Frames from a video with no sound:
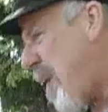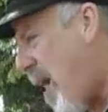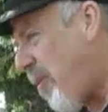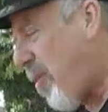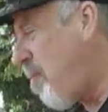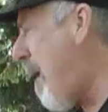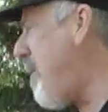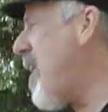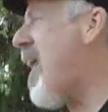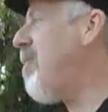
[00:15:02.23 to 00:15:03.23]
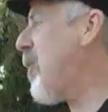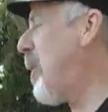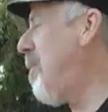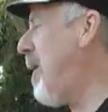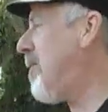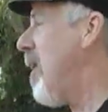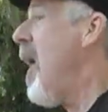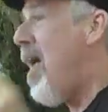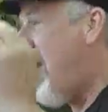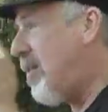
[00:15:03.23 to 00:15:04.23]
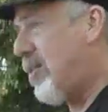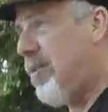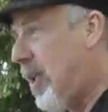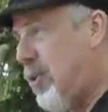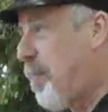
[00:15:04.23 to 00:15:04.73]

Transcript: about maybe not even three minutes. And then as, as